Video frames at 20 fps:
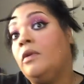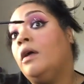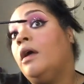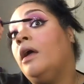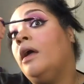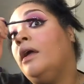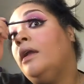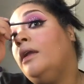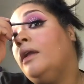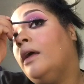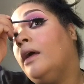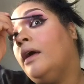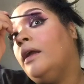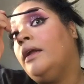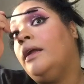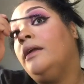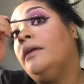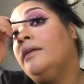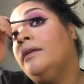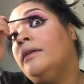Hot and
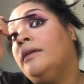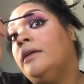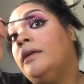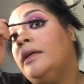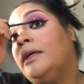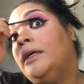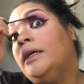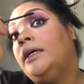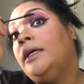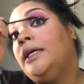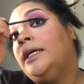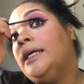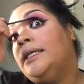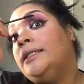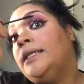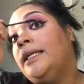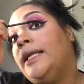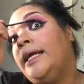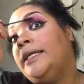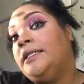naughty,
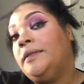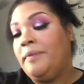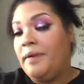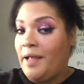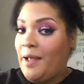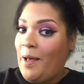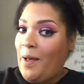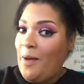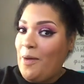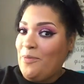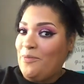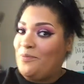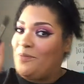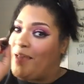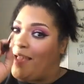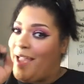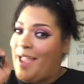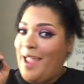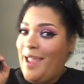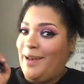because I like to be hot
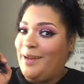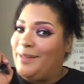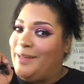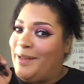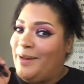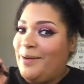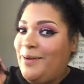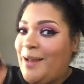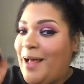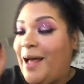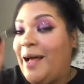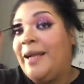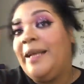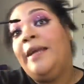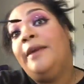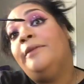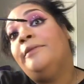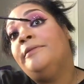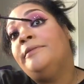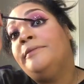and a little
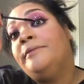naughty.